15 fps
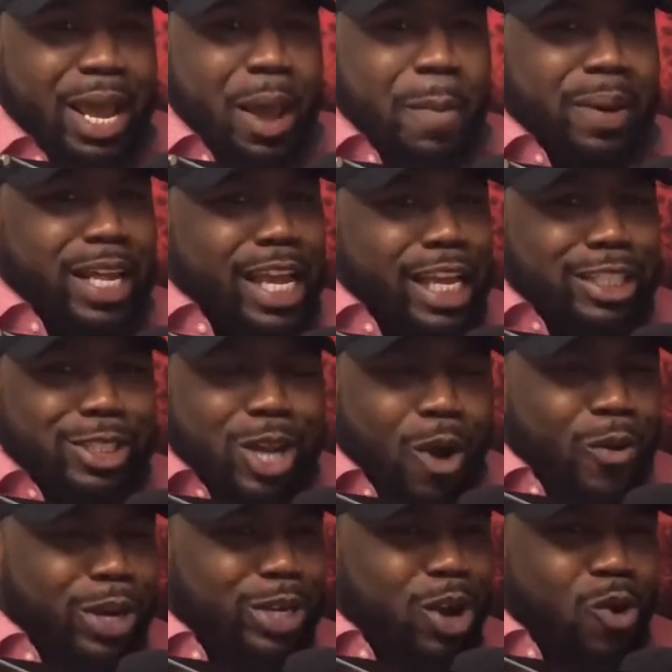But he's
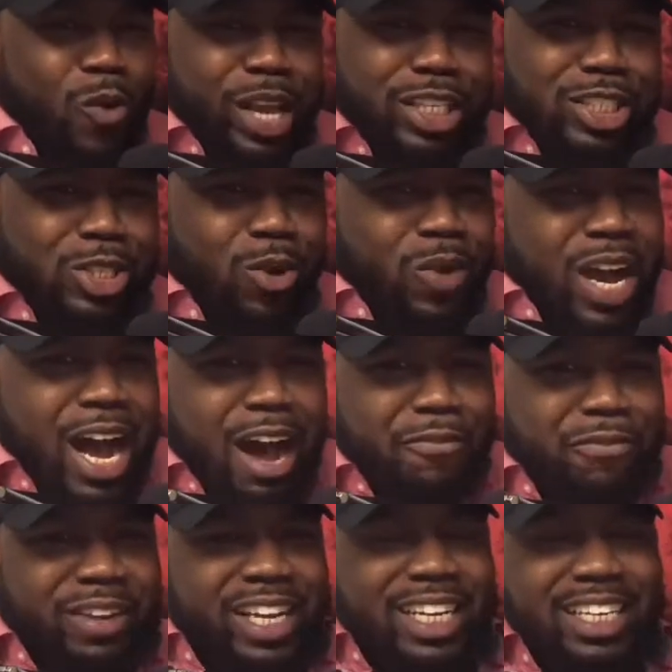going nowhere so
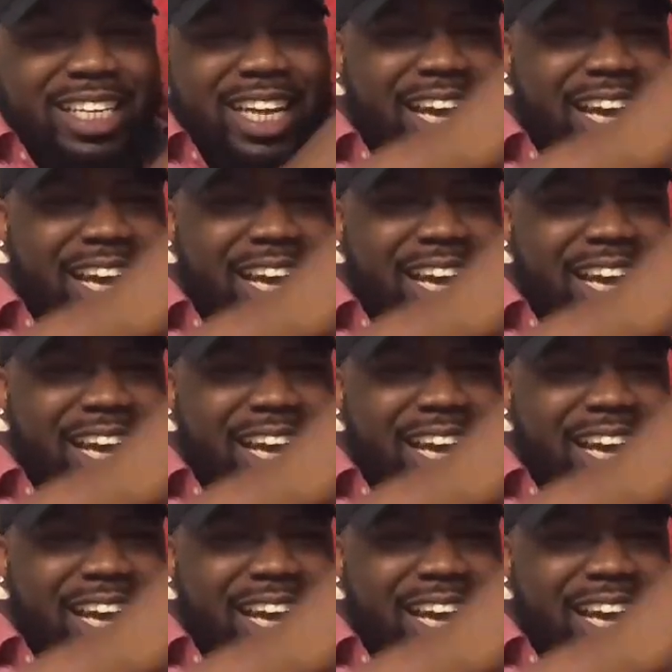confident.